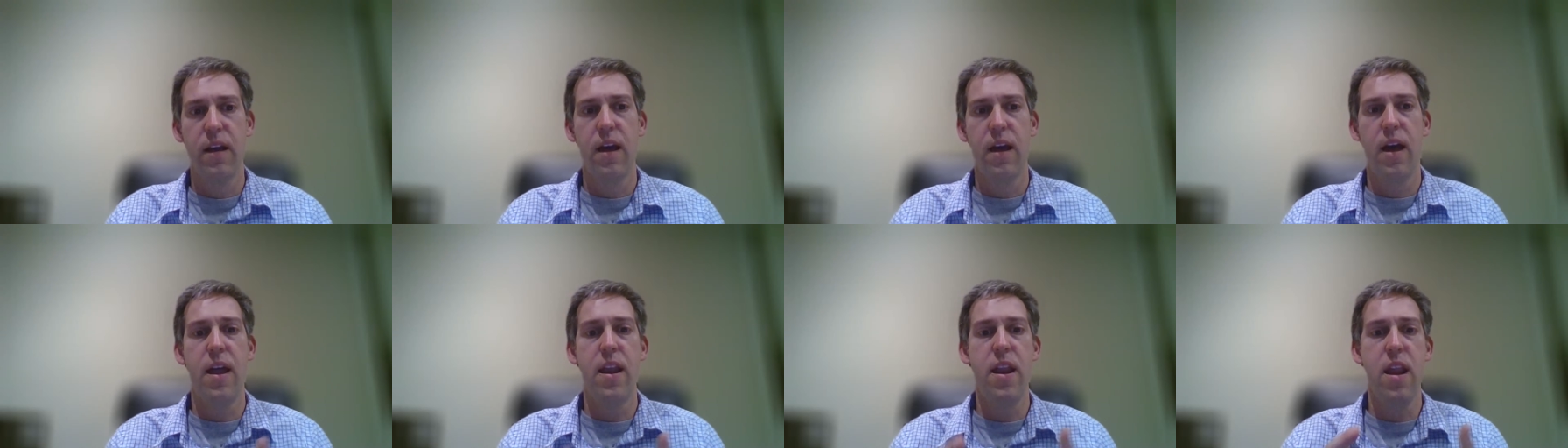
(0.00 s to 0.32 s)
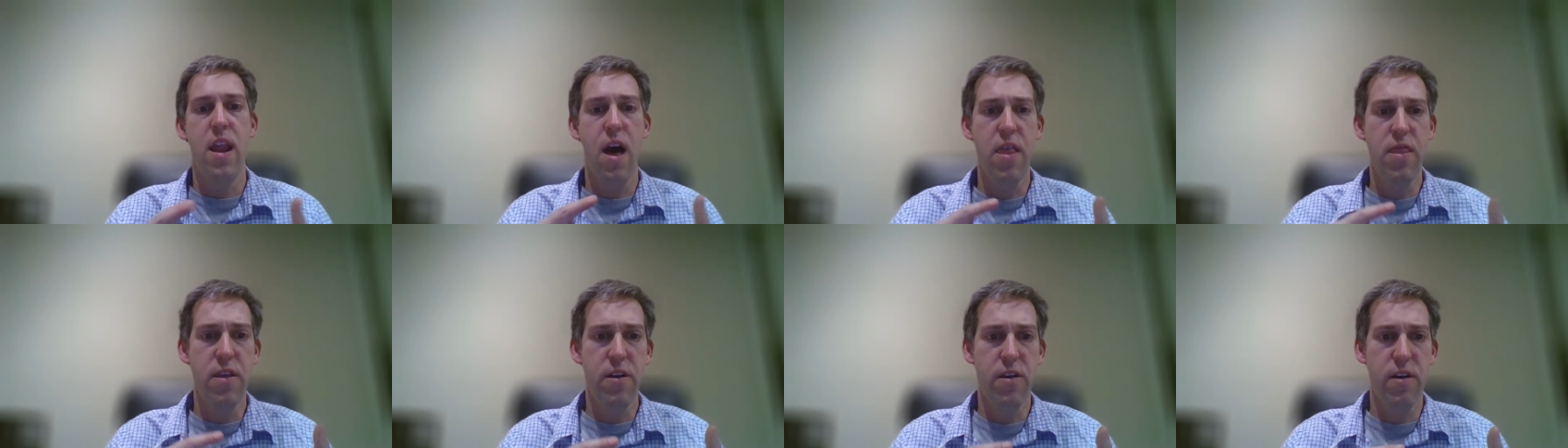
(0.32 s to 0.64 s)

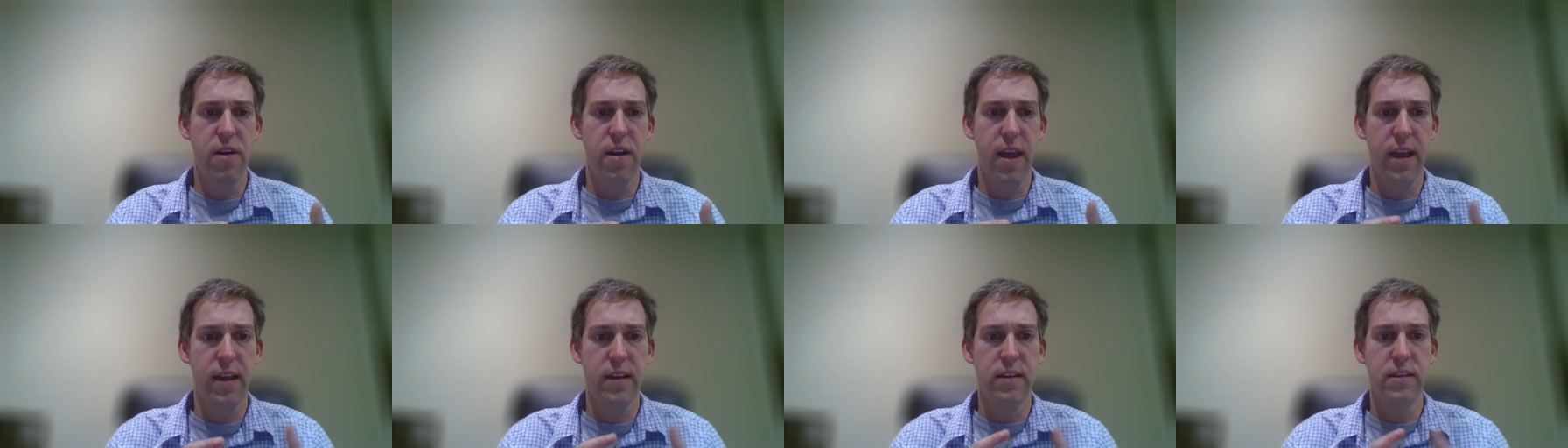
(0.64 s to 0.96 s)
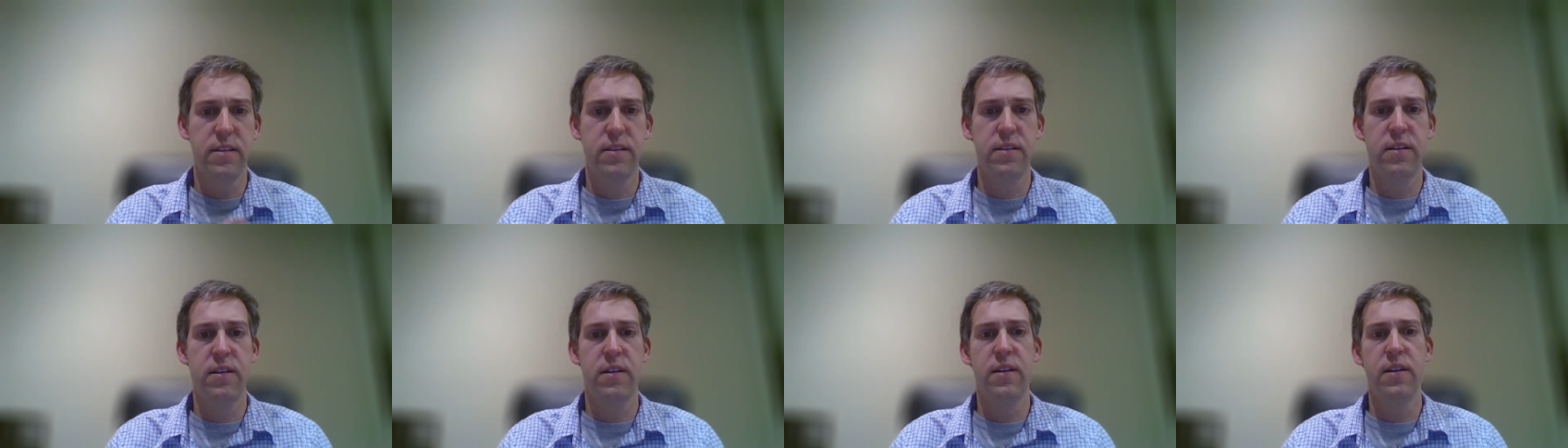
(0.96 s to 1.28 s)
Another
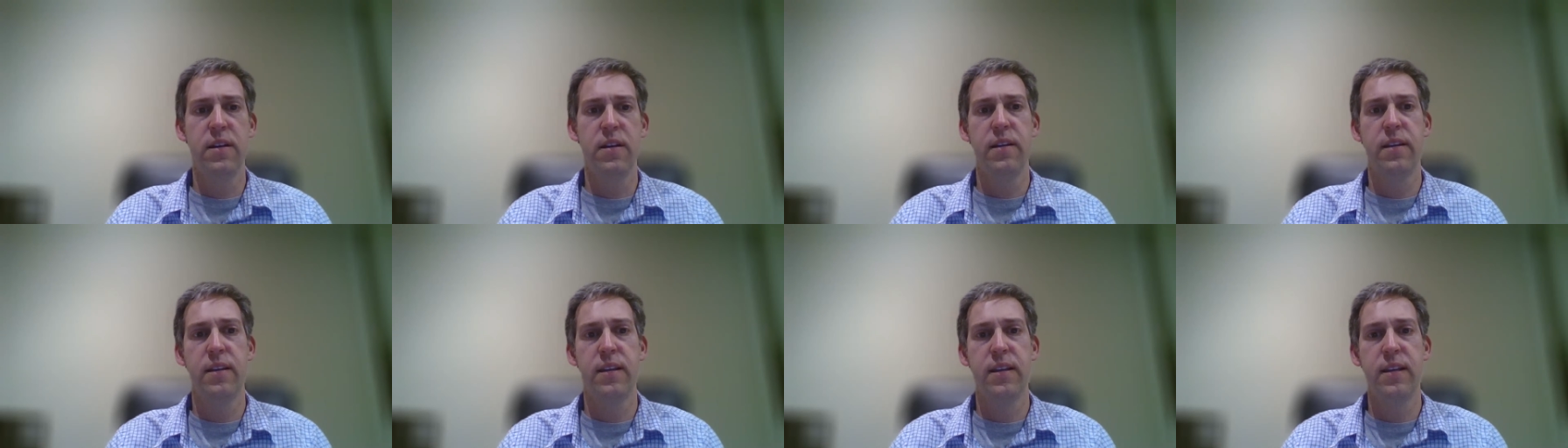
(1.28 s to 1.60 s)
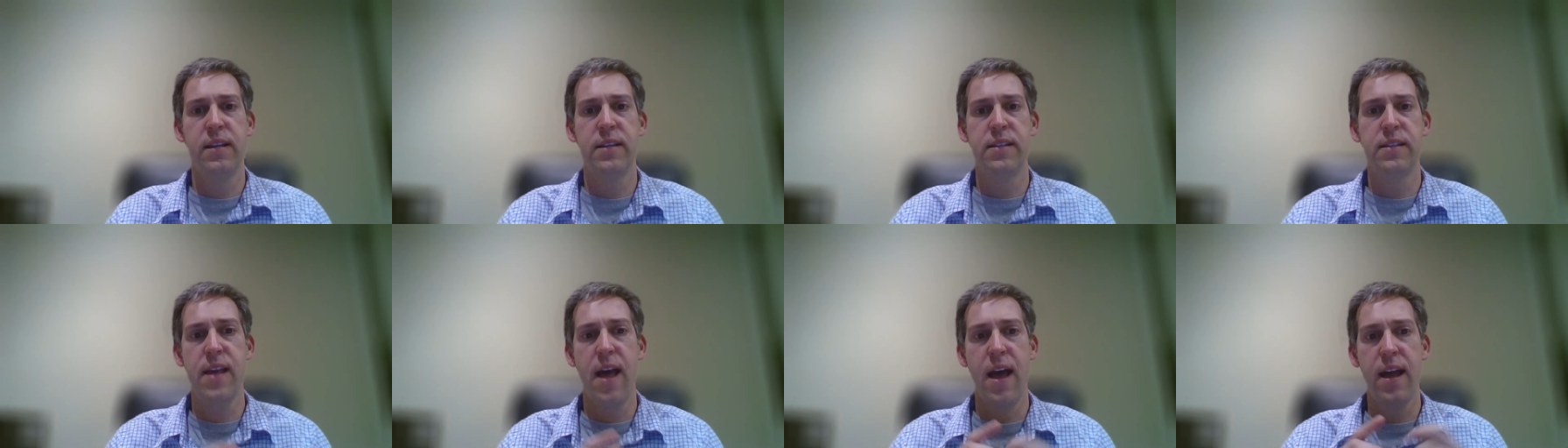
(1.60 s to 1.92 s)
answer
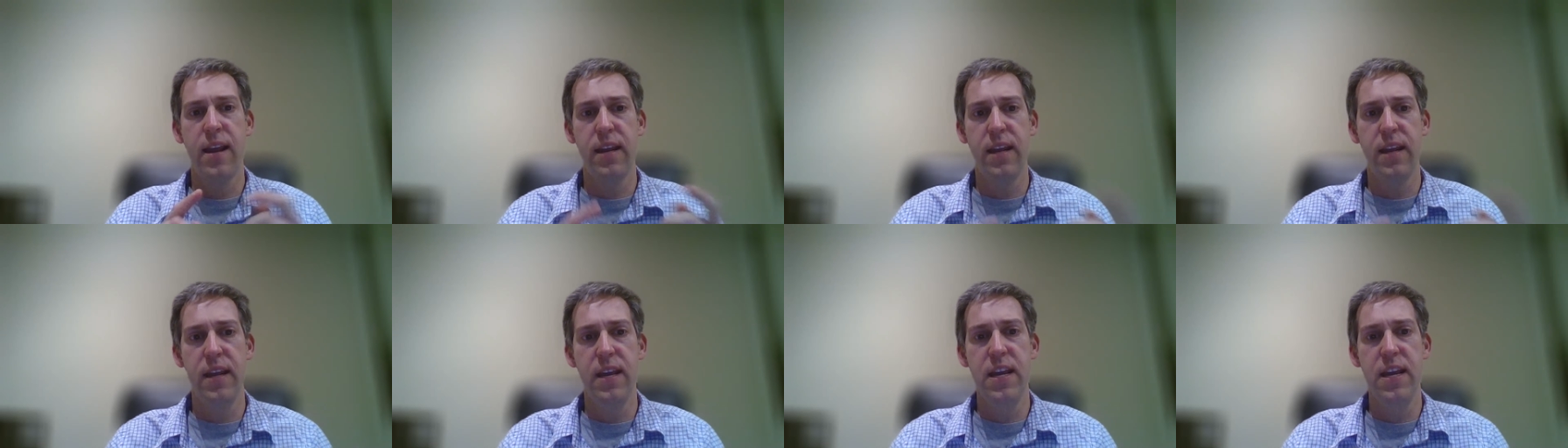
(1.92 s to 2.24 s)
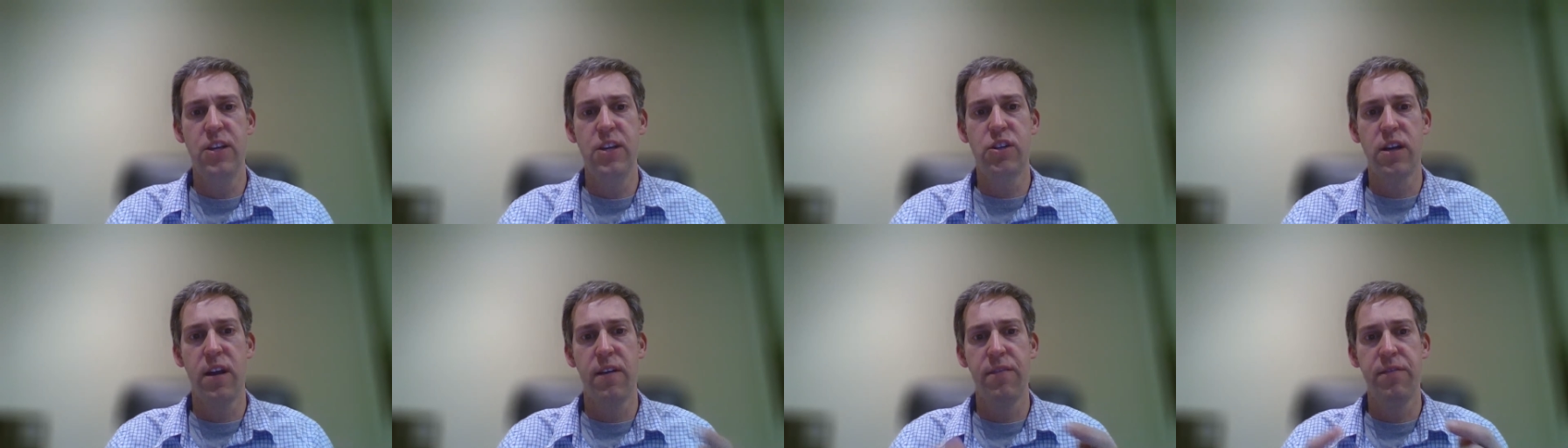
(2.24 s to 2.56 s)
is that
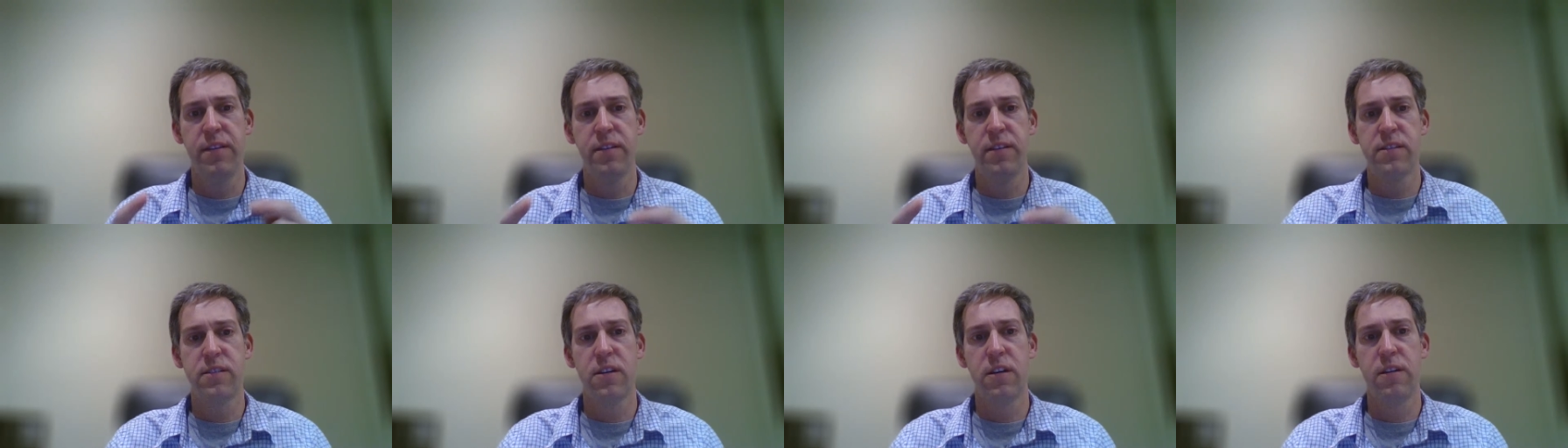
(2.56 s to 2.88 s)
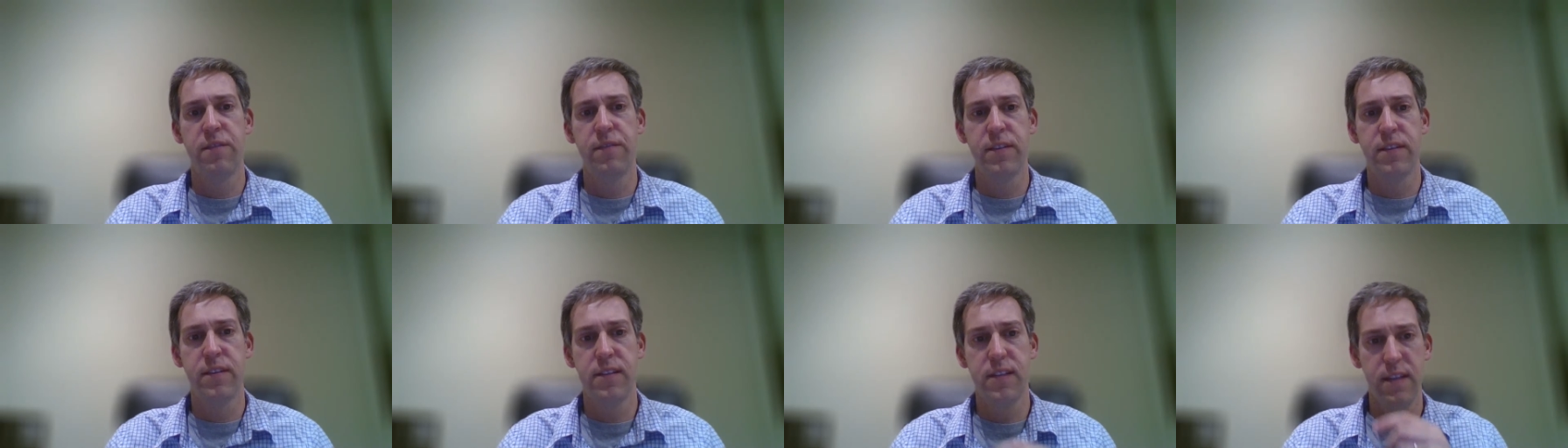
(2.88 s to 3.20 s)
each of the
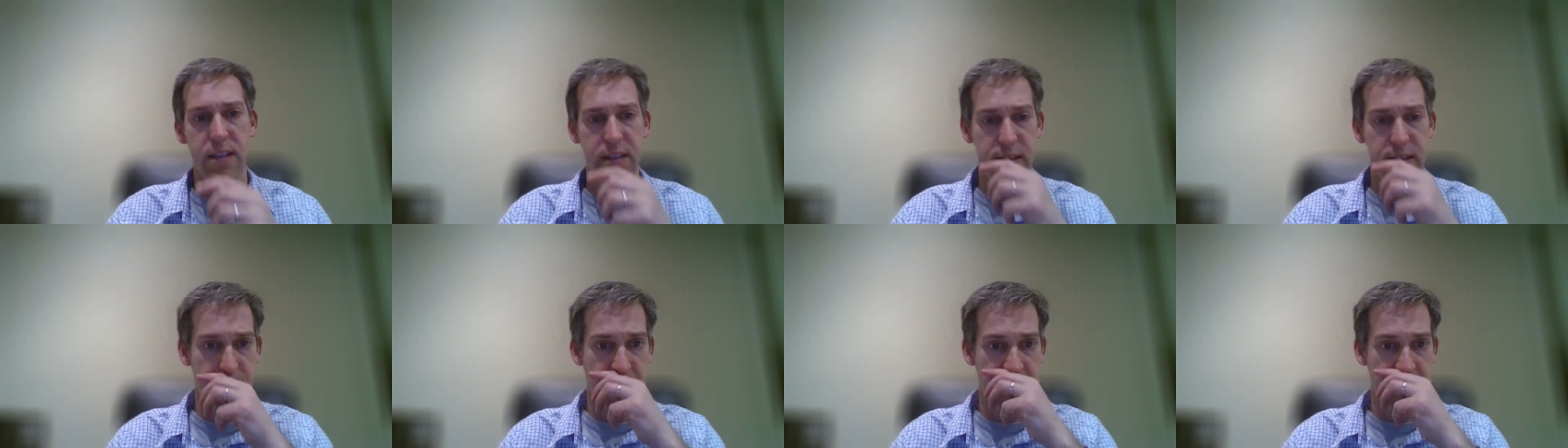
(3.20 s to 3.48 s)
services,